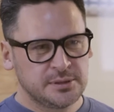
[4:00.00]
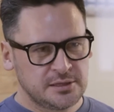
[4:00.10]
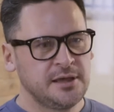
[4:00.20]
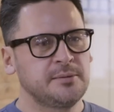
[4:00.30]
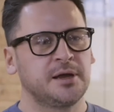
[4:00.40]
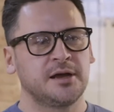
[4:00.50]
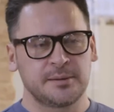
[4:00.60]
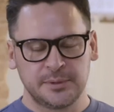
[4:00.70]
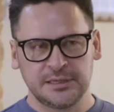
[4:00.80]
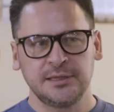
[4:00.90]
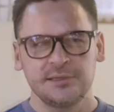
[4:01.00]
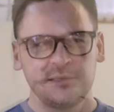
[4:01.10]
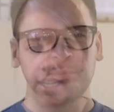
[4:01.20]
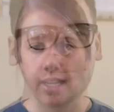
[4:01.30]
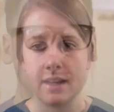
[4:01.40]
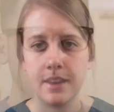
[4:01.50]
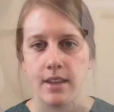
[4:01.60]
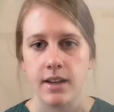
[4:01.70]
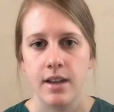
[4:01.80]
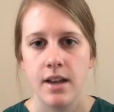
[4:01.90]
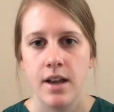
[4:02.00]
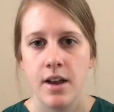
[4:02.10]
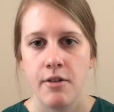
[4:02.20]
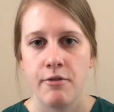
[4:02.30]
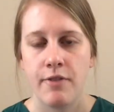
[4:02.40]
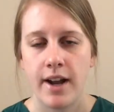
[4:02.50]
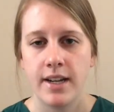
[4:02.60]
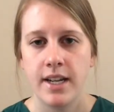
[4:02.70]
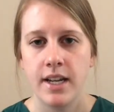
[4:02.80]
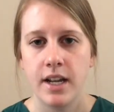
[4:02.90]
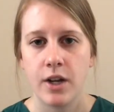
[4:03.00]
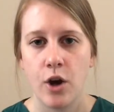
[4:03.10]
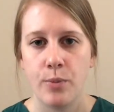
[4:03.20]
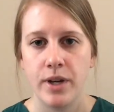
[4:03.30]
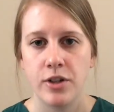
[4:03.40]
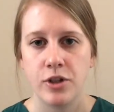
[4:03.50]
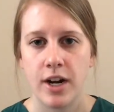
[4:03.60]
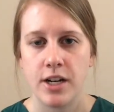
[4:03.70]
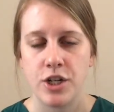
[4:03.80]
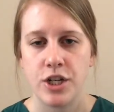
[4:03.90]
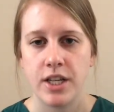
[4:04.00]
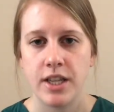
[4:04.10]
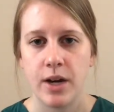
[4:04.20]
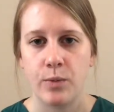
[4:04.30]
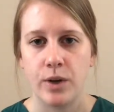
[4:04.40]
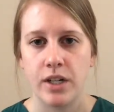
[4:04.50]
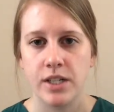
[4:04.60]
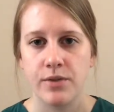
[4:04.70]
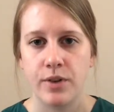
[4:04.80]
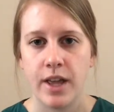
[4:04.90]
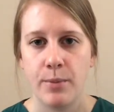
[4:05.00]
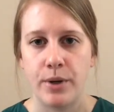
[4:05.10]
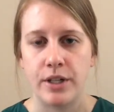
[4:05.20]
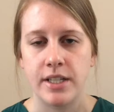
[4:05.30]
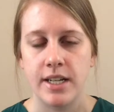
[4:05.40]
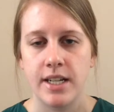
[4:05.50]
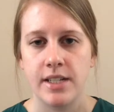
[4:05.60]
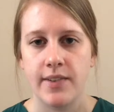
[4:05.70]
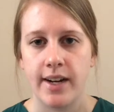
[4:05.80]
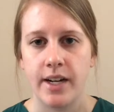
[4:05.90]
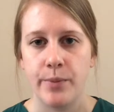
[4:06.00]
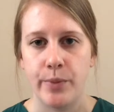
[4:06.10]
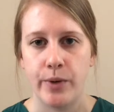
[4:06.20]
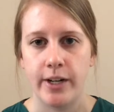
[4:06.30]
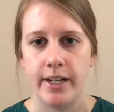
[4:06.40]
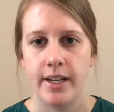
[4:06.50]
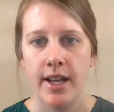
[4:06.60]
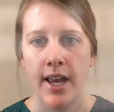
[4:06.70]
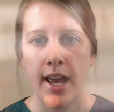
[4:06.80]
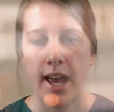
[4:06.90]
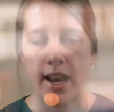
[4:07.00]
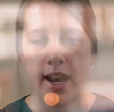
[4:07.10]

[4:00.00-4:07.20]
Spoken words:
not hear or see anything. Finding a coping strategy that works for that person is very important, and